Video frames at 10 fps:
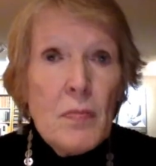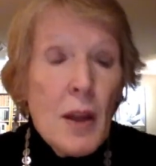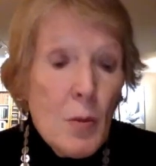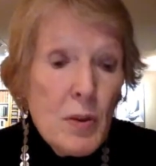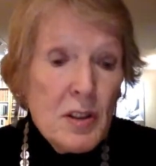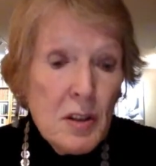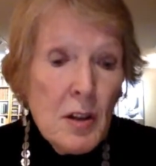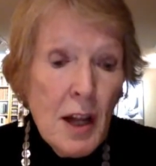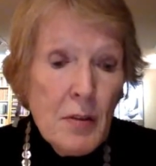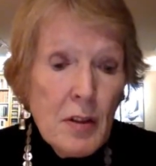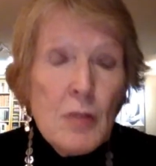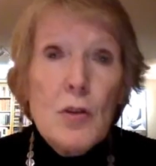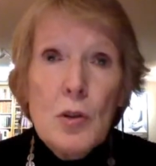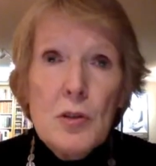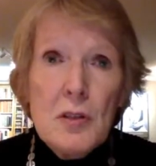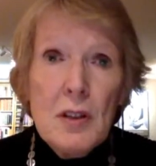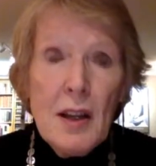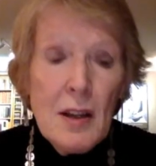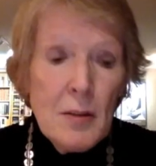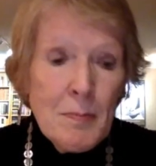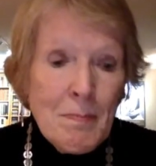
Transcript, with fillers: And we still have it, of course, today.